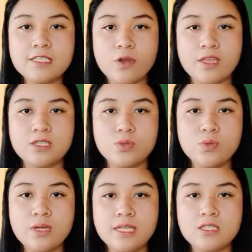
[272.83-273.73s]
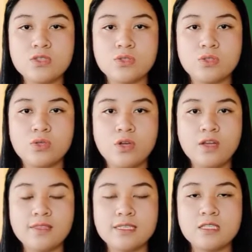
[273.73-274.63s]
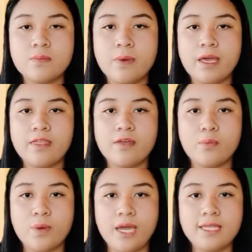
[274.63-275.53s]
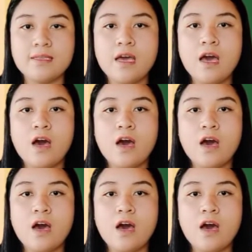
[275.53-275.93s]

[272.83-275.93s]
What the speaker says: for the students to notice by the weight